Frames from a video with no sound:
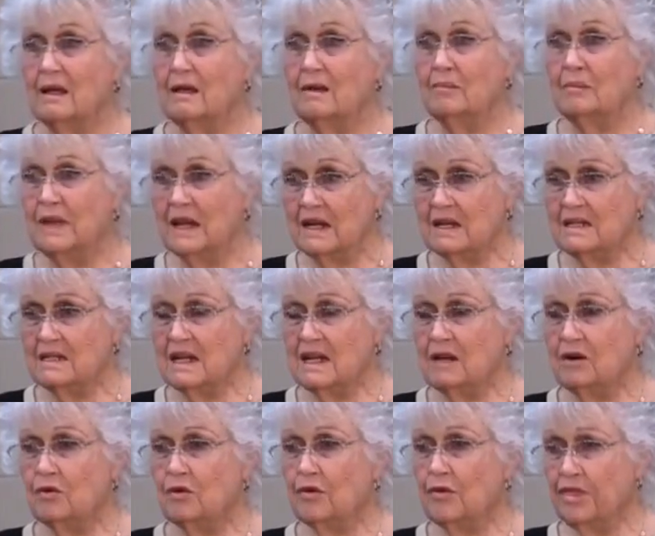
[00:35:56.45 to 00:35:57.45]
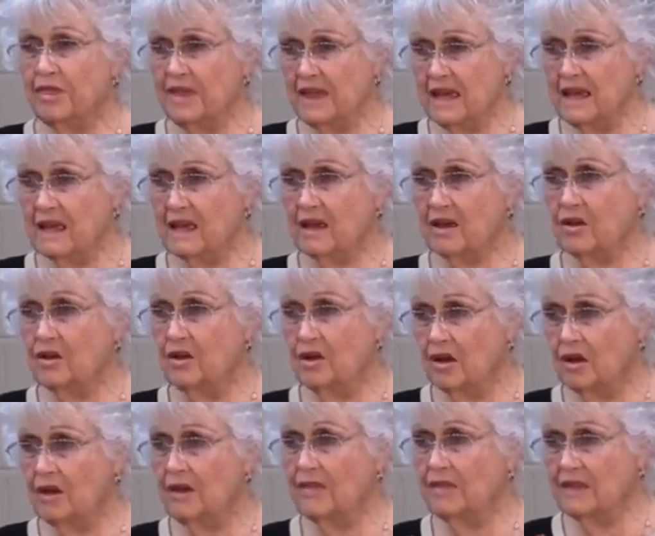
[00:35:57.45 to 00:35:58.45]
meditate or think
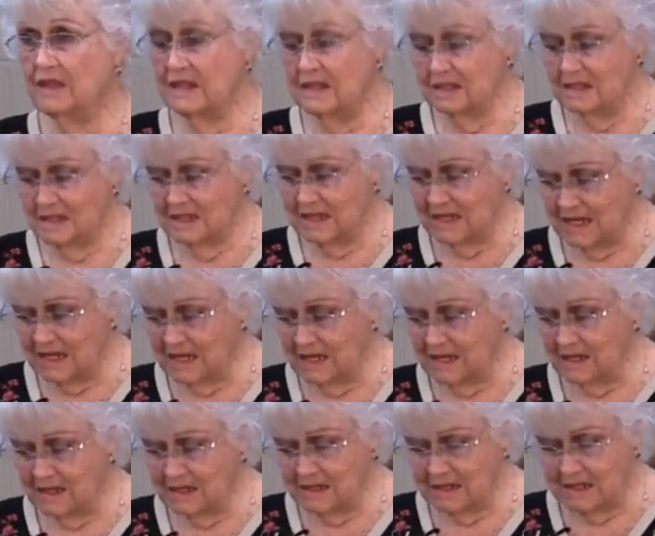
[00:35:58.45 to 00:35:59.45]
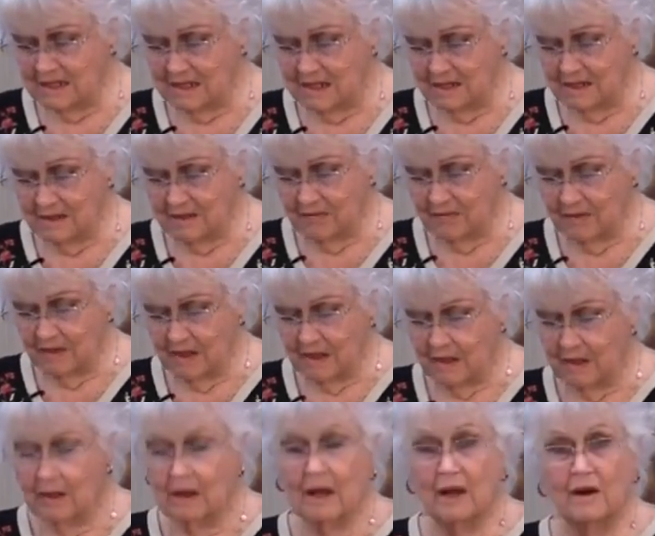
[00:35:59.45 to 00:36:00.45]
on these things.
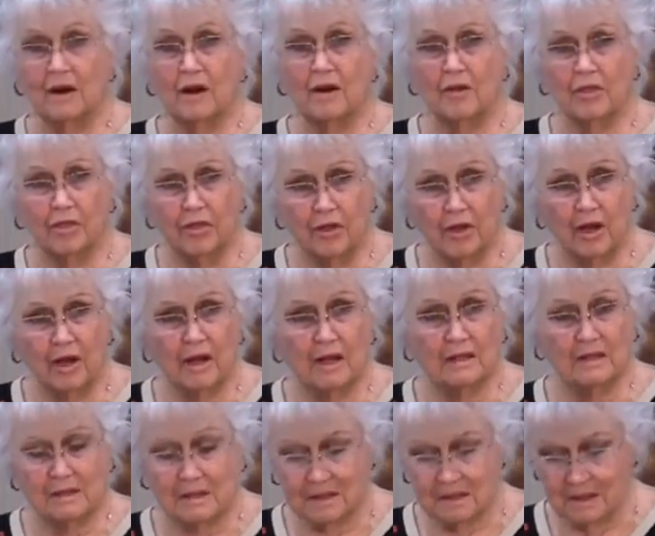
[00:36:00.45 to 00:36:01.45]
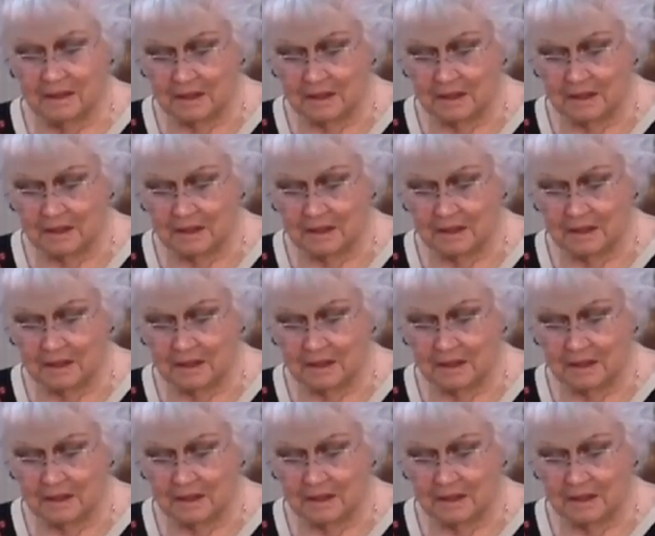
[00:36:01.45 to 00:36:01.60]
And our thoughts